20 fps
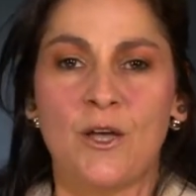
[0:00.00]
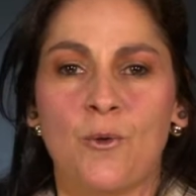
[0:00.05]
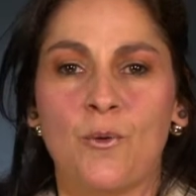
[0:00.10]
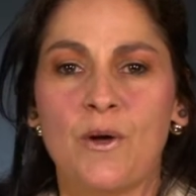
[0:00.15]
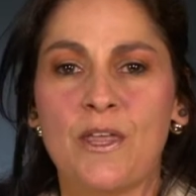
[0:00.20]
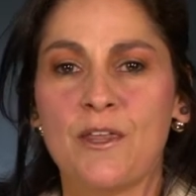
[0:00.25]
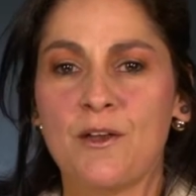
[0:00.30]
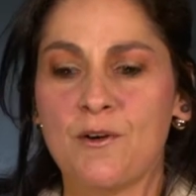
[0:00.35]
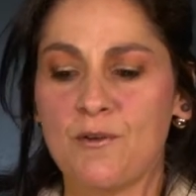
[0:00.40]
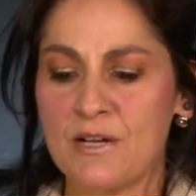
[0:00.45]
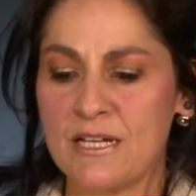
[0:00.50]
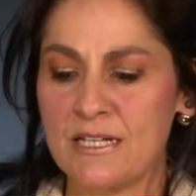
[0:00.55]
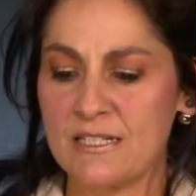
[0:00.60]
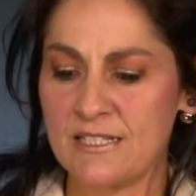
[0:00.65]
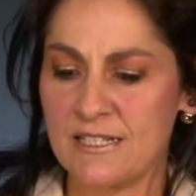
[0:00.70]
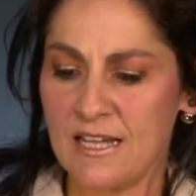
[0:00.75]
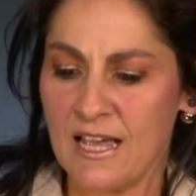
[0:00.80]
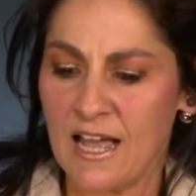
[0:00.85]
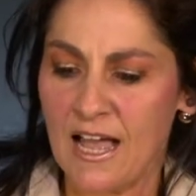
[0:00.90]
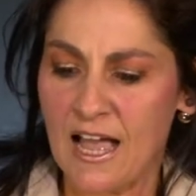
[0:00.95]
where there
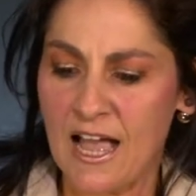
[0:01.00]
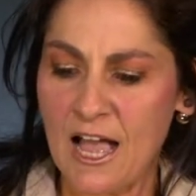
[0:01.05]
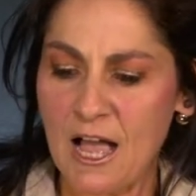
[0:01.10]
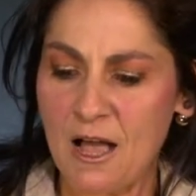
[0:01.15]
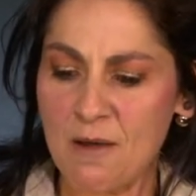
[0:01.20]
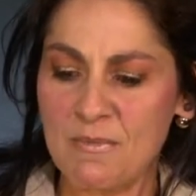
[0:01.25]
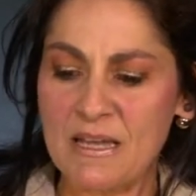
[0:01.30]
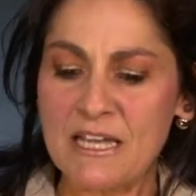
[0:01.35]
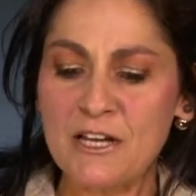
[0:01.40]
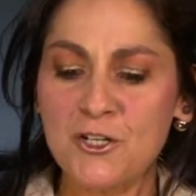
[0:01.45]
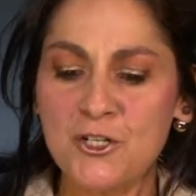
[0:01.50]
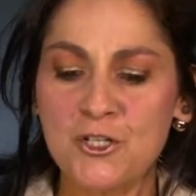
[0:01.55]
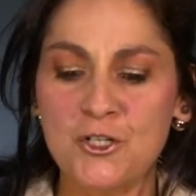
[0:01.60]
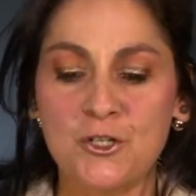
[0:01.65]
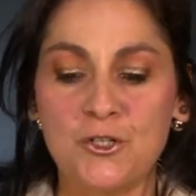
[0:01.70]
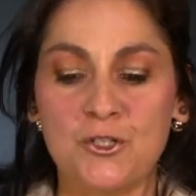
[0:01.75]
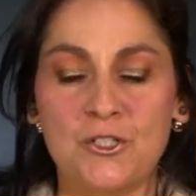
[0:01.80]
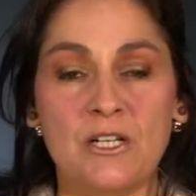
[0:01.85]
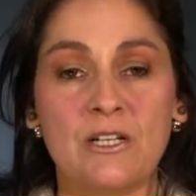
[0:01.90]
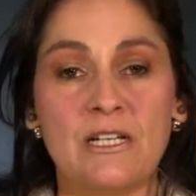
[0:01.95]
is um,
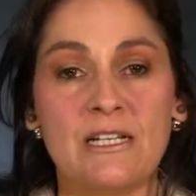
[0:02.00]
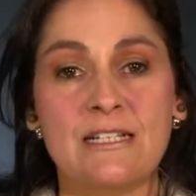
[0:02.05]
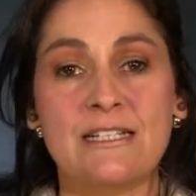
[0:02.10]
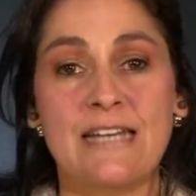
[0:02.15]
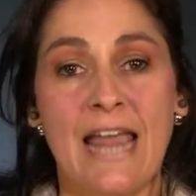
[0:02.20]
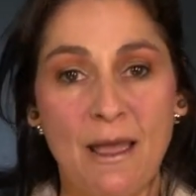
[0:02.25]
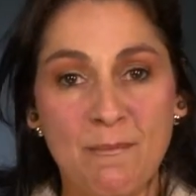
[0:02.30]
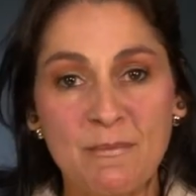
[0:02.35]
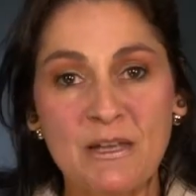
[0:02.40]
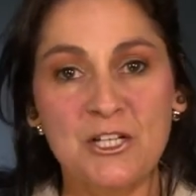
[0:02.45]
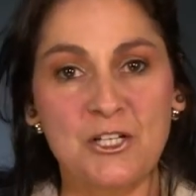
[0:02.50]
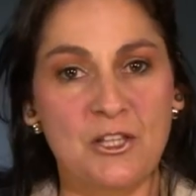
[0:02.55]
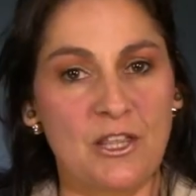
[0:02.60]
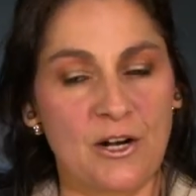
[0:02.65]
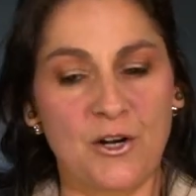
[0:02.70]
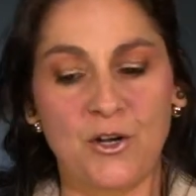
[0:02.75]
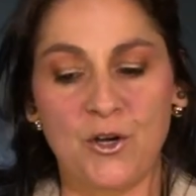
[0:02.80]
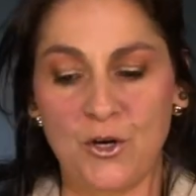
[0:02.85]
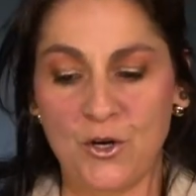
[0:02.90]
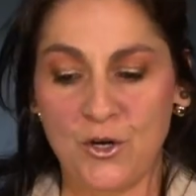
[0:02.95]
issues and damage
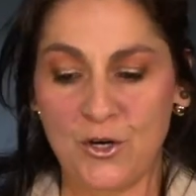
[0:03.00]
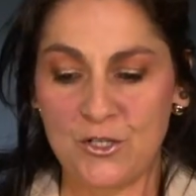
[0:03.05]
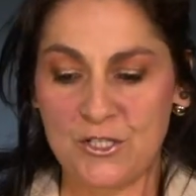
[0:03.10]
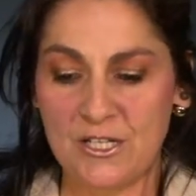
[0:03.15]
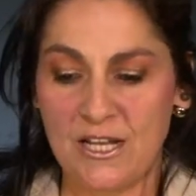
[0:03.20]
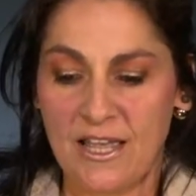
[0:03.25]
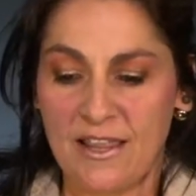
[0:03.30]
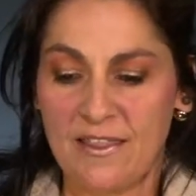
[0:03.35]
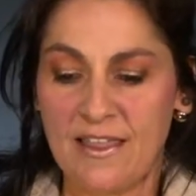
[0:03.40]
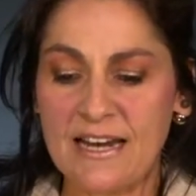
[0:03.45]
that occurs,